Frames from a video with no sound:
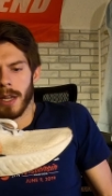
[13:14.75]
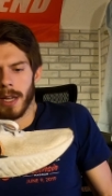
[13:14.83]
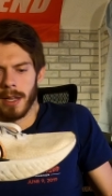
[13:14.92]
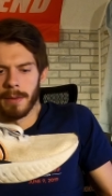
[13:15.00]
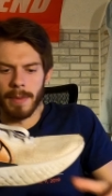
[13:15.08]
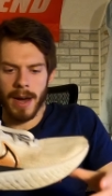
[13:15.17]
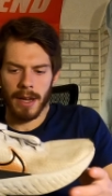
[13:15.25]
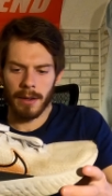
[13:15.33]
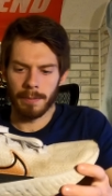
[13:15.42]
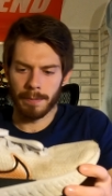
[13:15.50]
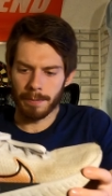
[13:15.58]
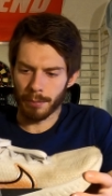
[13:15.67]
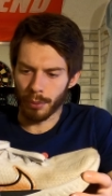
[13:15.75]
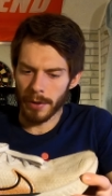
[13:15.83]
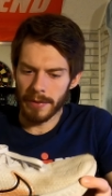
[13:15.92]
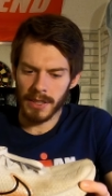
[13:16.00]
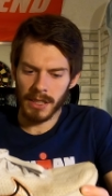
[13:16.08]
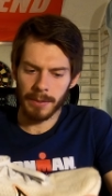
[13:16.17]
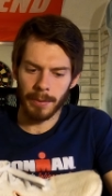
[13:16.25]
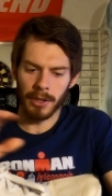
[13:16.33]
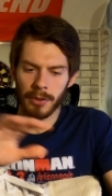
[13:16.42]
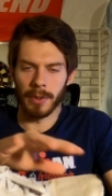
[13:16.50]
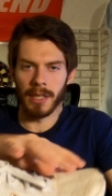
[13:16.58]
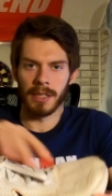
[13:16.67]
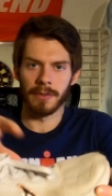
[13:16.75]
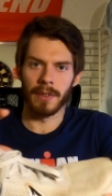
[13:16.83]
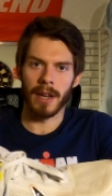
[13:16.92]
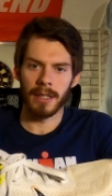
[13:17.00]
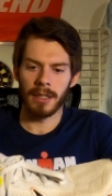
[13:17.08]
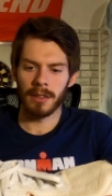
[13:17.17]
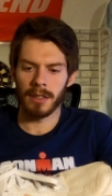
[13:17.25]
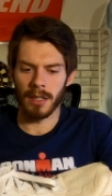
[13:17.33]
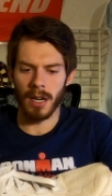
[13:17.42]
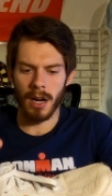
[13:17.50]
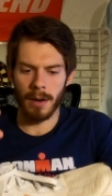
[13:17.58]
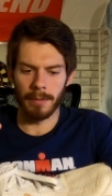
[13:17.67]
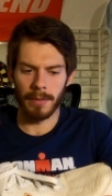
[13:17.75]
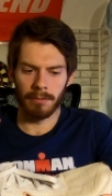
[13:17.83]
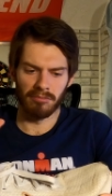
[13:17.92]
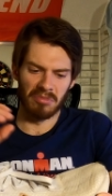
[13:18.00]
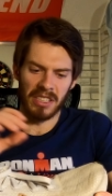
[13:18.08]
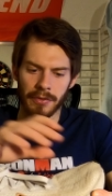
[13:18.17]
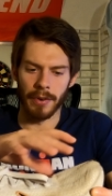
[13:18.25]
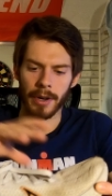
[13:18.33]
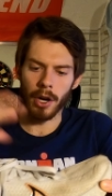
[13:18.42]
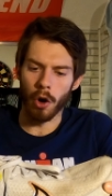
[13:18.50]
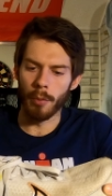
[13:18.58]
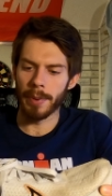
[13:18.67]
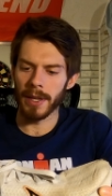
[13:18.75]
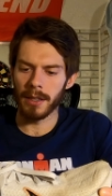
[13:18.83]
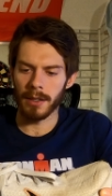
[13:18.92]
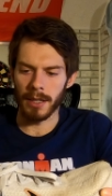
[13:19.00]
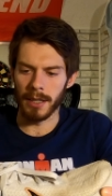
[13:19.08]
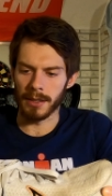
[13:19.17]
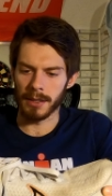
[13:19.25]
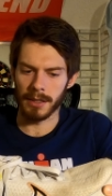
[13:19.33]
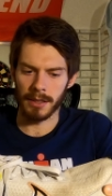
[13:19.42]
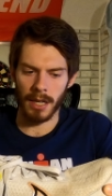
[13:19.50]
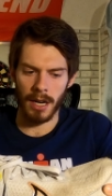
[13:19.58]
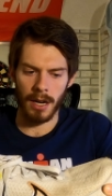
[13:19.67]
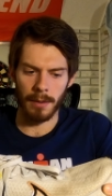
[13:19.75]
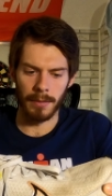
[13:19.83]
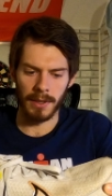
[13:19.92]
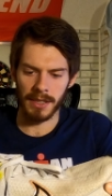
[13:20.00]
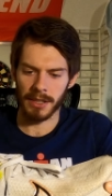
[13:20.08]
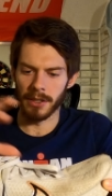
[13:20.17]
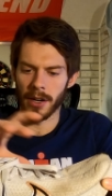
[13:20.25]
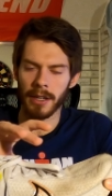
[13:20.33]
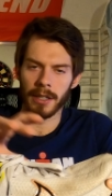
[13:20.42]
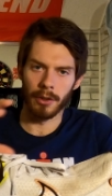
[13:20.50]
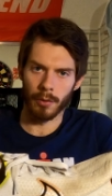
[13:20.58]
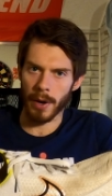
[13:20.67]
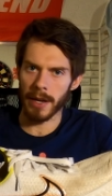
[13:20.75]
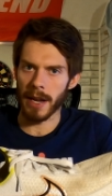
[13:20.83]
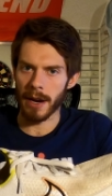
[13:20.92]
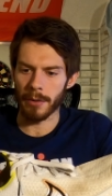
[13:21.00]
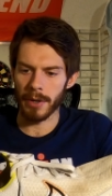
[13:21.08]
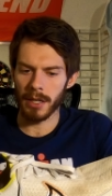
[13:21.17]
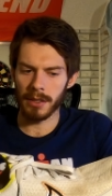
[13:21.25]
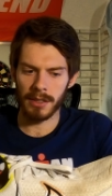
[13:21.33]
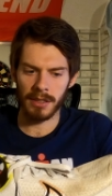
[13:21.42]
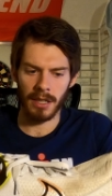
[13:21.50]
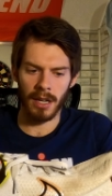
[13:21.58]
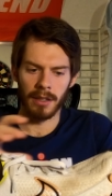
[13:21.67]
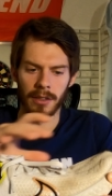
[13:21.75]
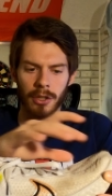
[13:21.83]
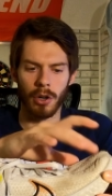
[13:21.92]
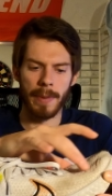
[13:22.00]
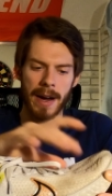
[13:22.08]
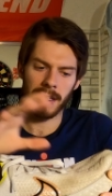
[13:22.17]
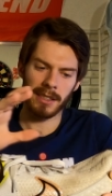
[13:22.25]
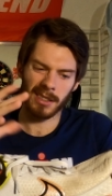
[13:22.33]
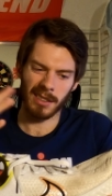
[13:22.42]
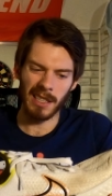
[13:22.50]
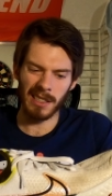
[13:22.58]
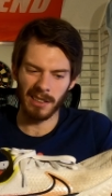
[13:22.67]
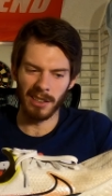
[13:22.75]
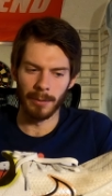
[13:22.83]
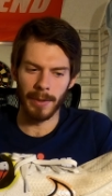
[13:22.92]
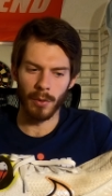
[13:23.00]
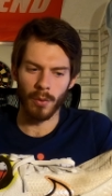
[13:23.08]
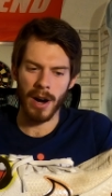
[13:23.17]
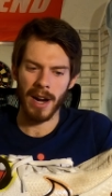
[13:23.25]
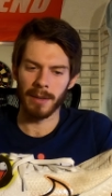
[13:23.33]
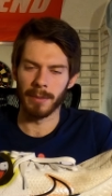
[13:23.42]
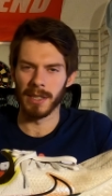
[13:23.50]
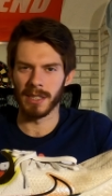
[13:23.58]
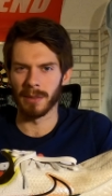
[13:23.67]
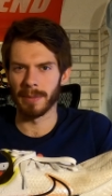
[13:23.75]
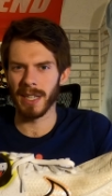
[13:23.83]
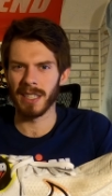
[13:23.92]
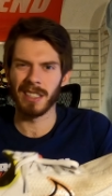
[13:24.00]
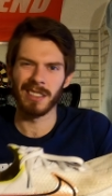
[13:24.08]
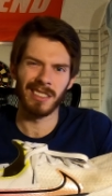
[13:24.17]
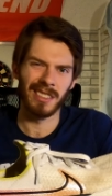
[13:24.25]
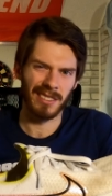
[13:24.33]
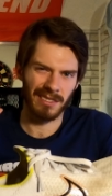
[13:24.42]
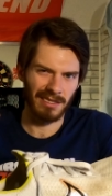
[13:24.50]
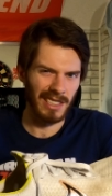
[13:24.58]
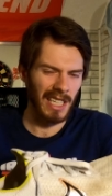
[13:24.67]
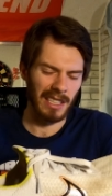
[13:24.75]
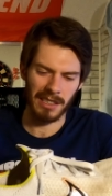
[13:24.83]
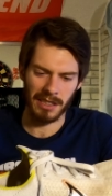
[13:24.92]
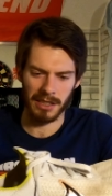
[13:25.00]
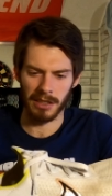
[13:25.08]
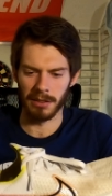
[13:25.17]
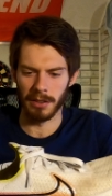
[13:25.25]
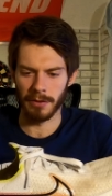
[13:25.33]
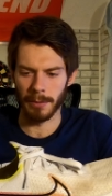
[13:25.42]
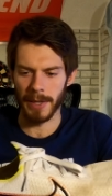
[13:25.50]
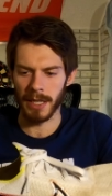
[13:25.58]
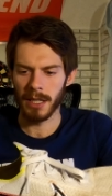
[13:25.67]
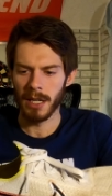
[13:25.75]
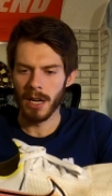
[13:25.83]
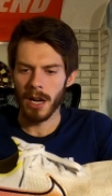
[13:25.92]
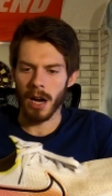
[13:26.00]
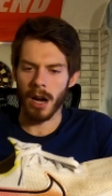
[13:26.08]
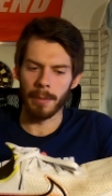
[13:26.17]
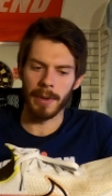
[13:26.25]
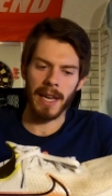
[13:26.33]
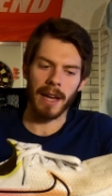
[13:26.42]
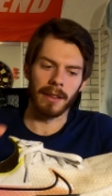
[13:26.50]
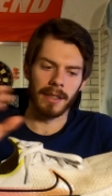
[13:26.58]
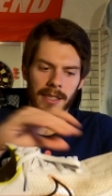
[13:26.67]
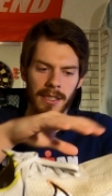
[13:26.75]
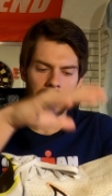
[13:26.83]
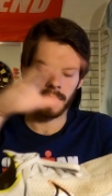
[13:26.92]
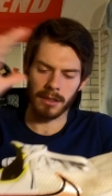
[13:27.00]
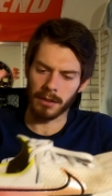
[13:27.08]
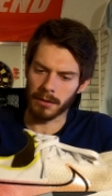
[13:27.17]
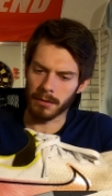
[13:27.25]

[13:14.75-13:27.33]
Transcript: In my previous experience with this Flyknit, it's very open. It's snug in the right areas. The toe box is a little bit wide, but is it a big deal? Not necessarily for me. But yeah, this is just,